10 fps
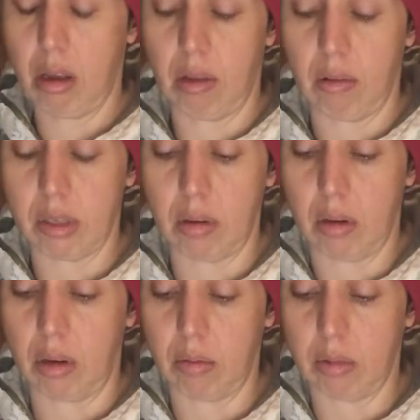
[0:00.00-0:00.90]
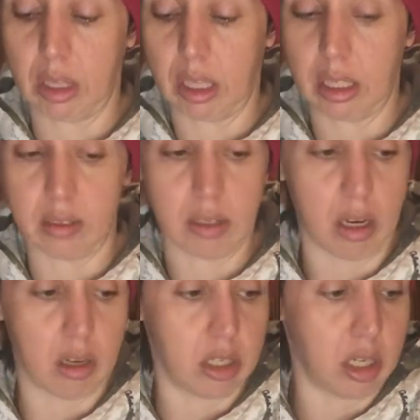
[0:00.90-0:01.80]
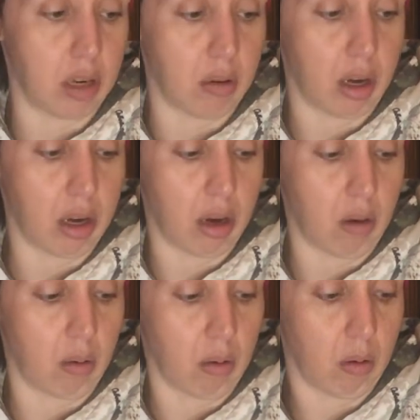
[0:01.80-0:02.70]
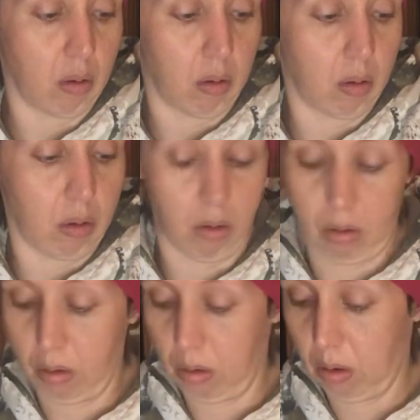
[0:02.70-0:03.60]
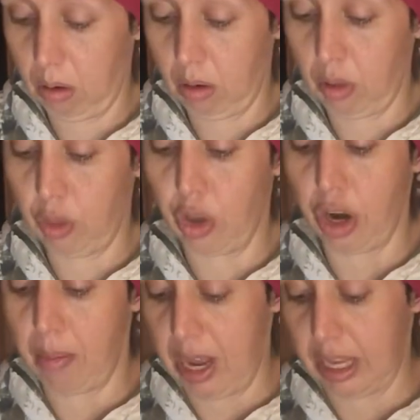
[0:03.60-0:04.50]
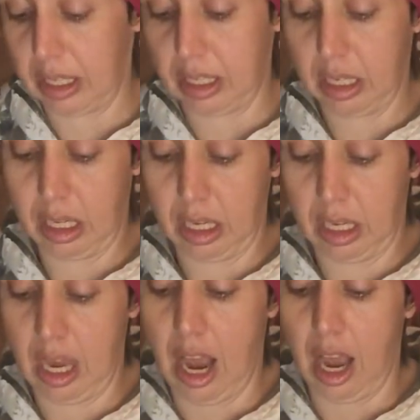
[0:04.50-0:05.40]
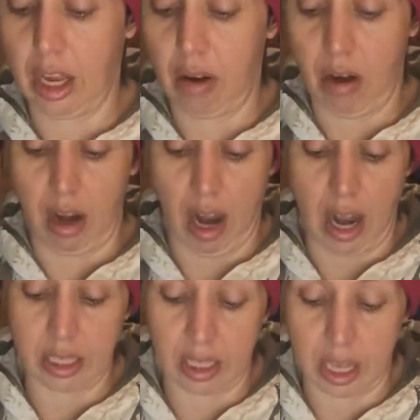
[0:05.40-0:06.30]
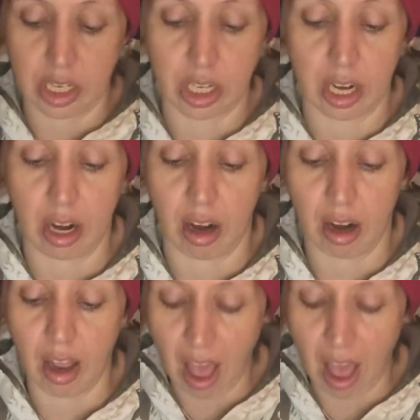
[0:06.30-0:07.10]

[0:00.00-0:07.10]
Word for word: What's going on with the collective's energy right now? The Hermit. Yeah, you're in isolation here.